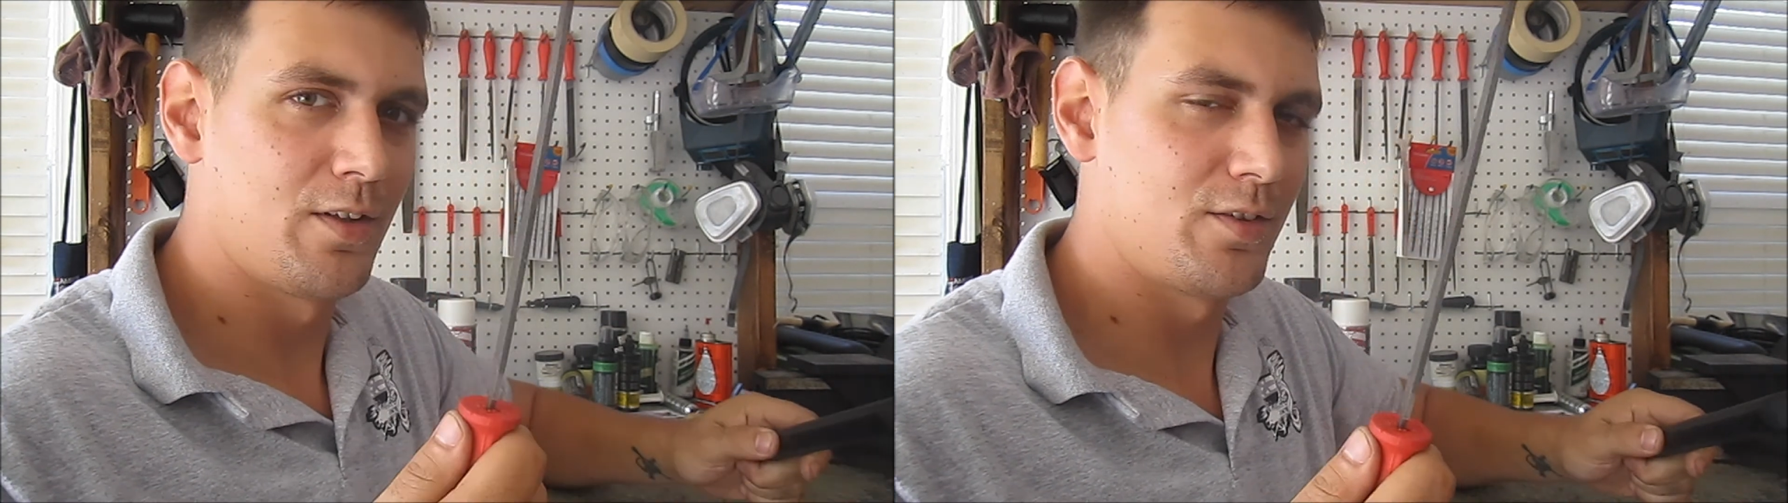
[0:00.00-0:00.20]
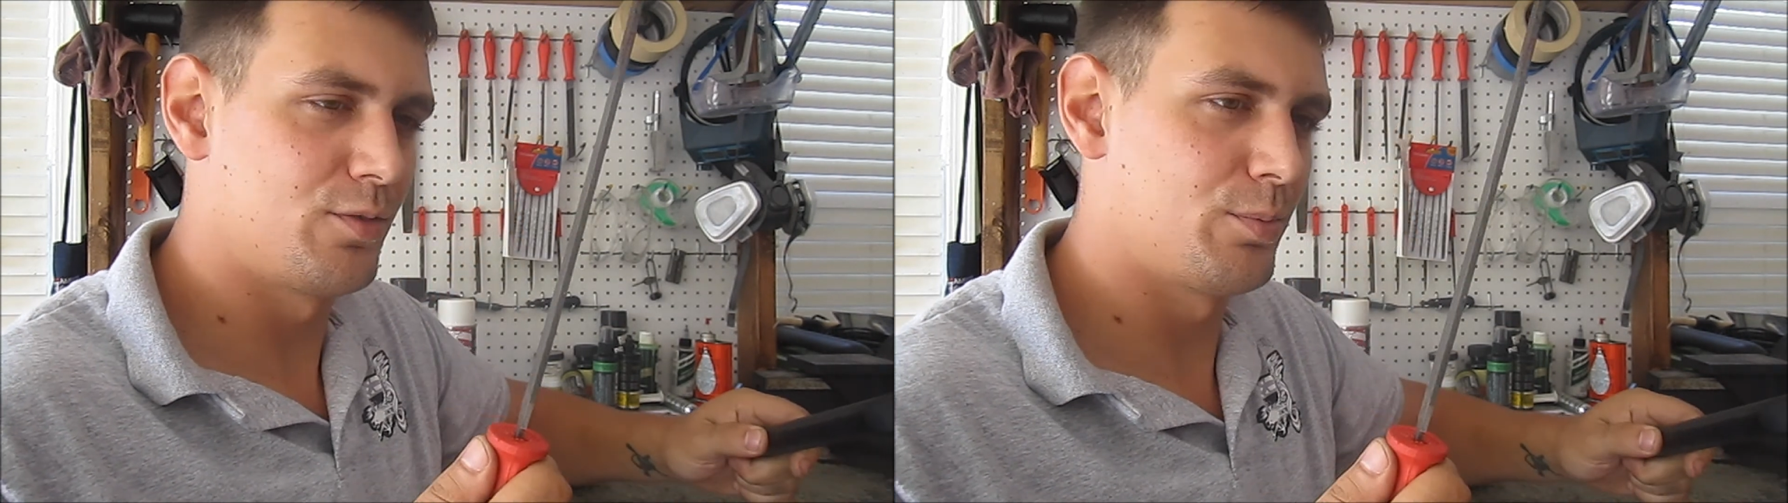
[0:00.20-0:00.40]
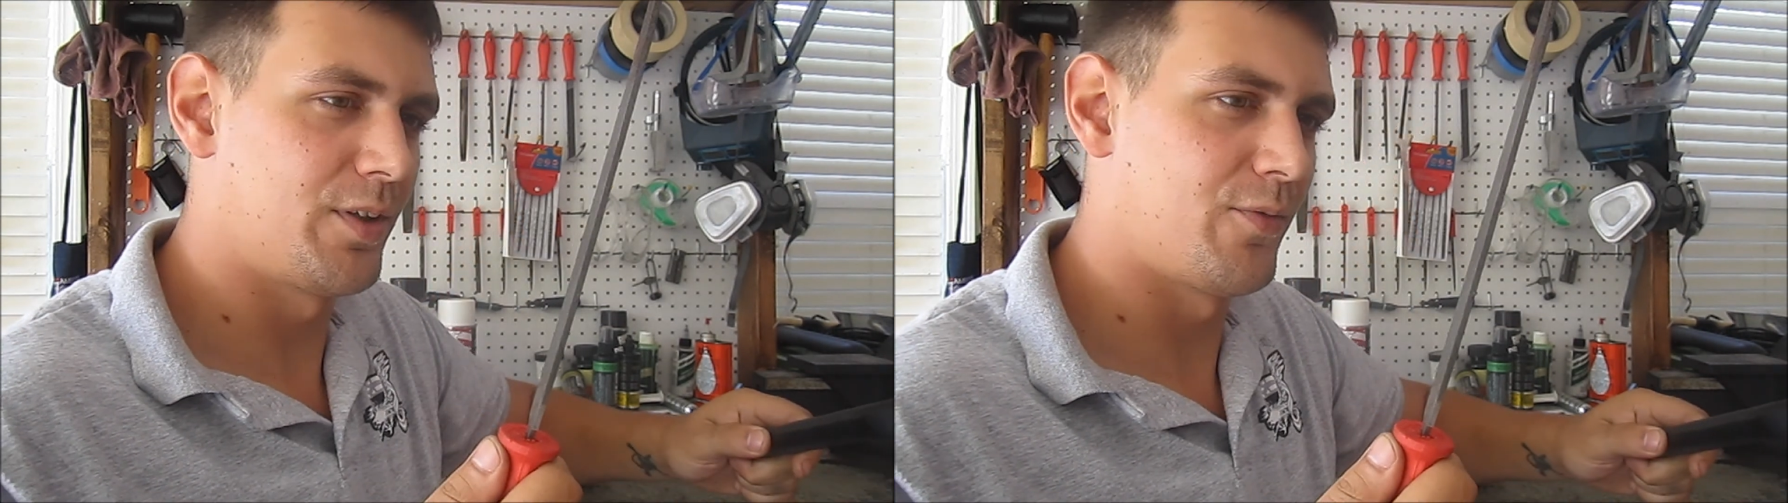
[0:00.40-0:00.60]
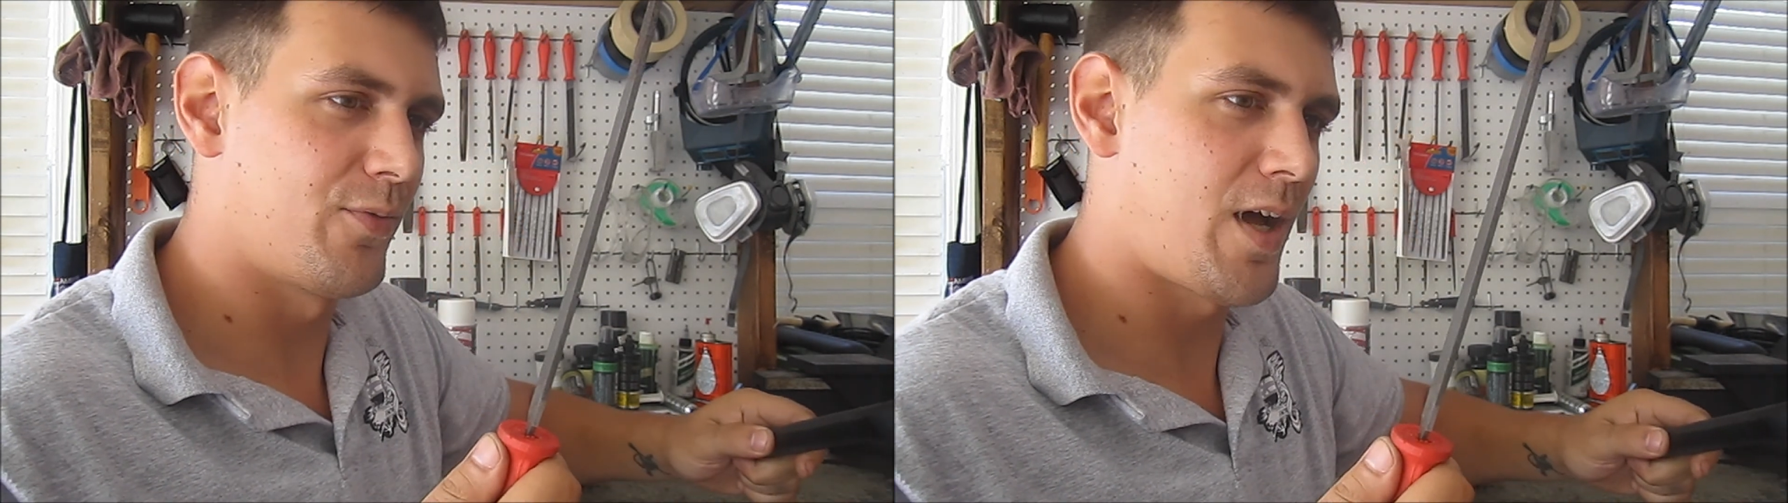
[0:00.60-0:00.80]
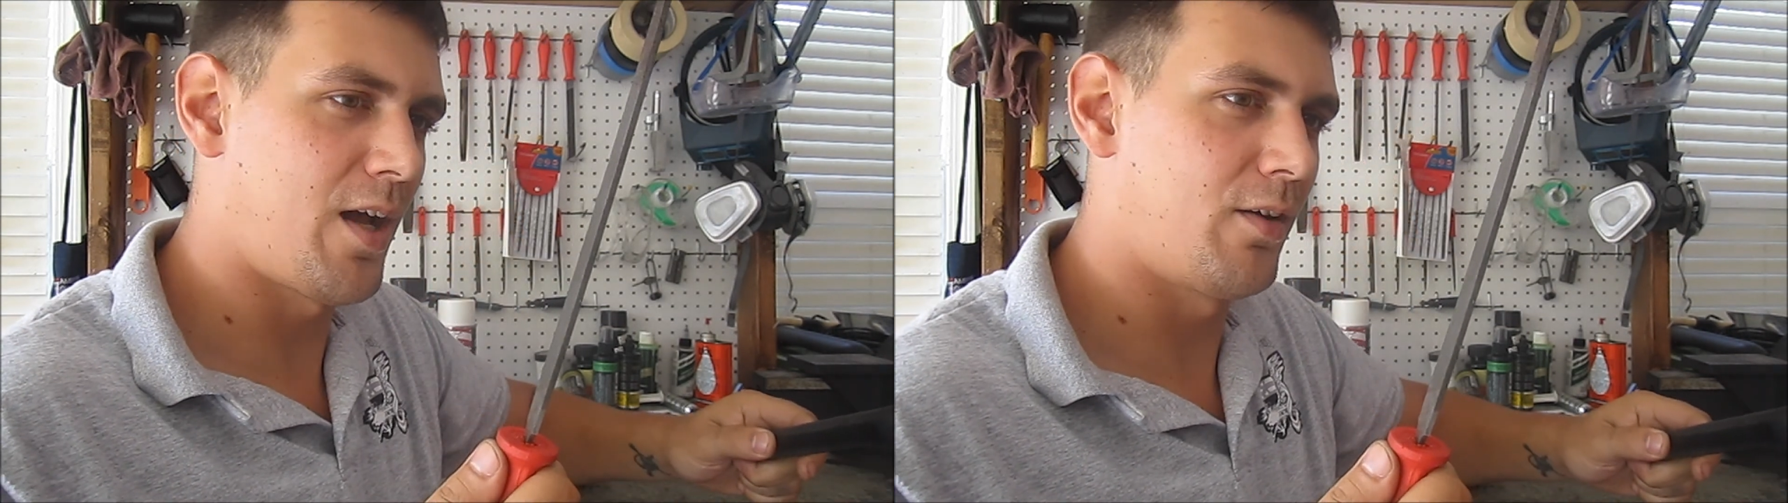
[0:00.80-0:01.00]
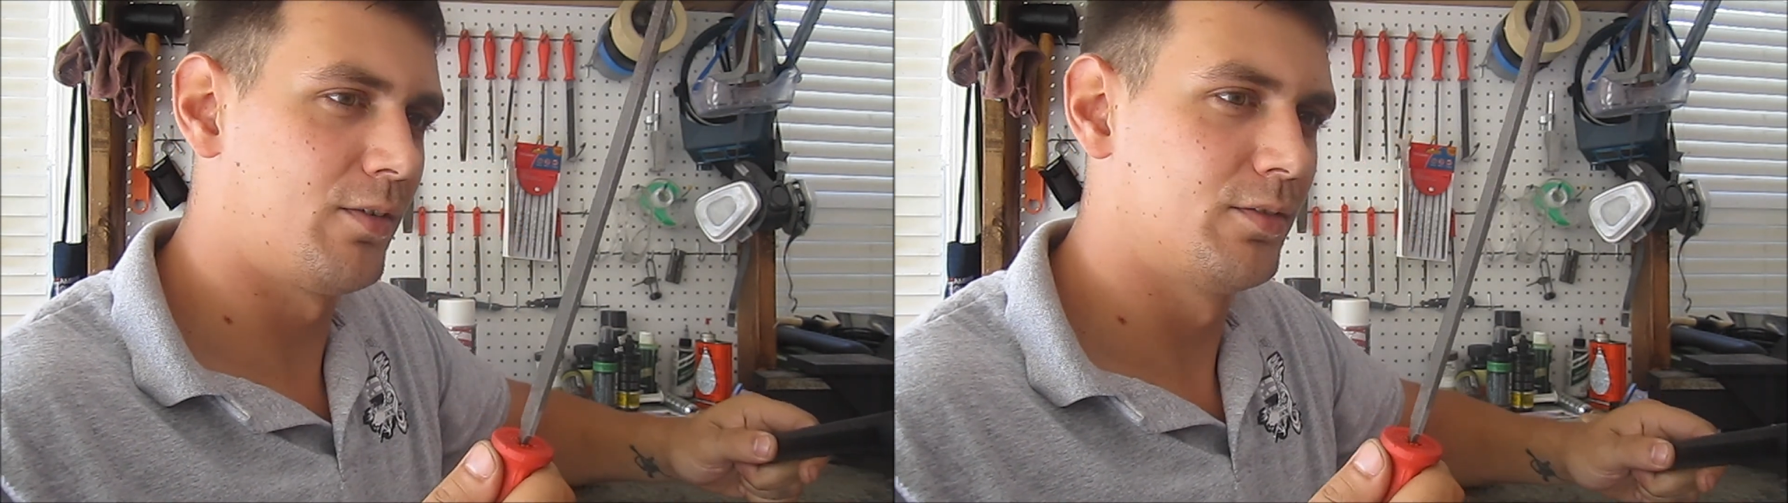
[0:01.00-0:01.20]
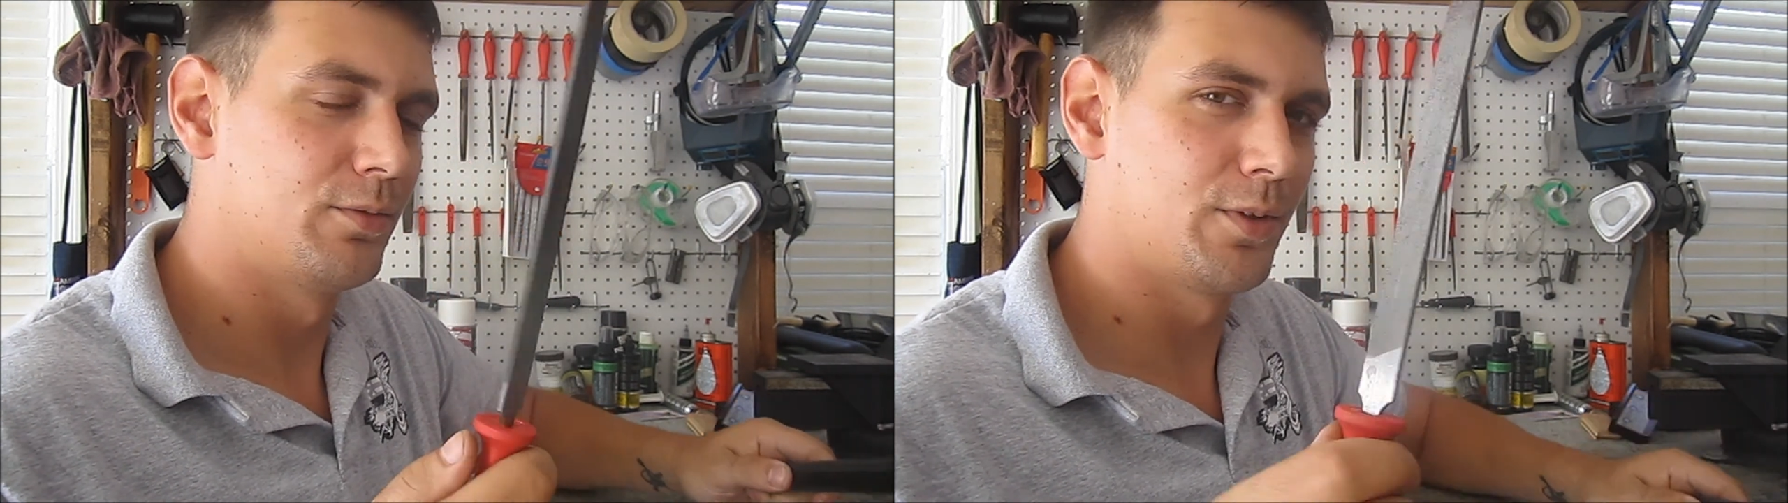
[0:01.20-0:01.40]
This is with the file,